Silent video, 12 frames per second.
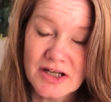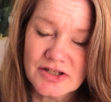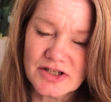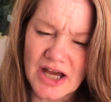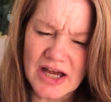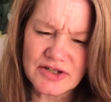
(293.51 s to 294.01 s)

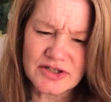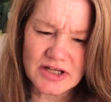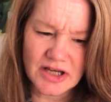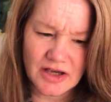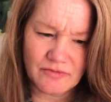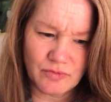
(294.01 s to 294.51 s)
To actually
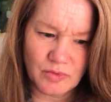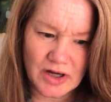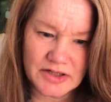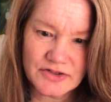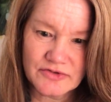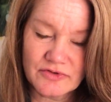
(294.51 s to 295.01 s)
have
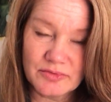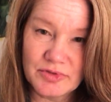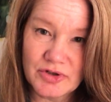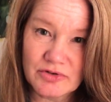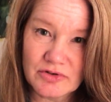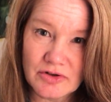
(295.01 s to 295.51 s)
watched from
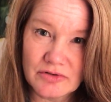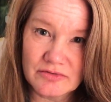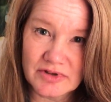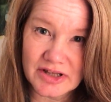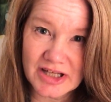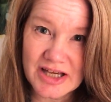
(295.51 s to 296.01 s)
your own
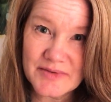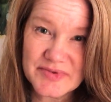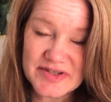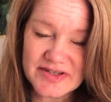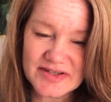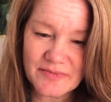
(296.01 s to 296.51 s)
lips
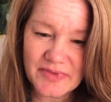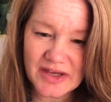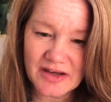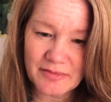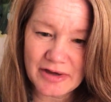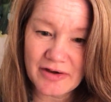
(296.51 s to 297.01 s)
something
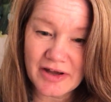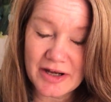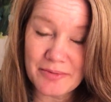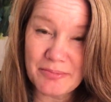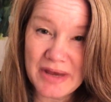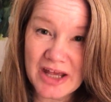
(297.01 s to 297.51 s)
come out and
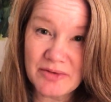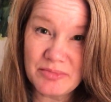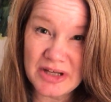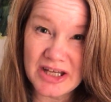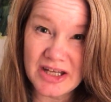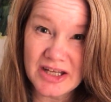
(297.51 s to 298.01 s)
a man
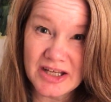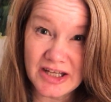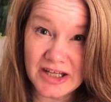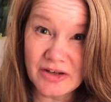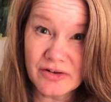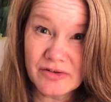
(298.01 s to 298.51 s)
be
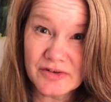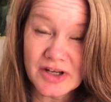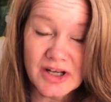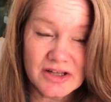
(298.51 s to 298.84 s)
healed,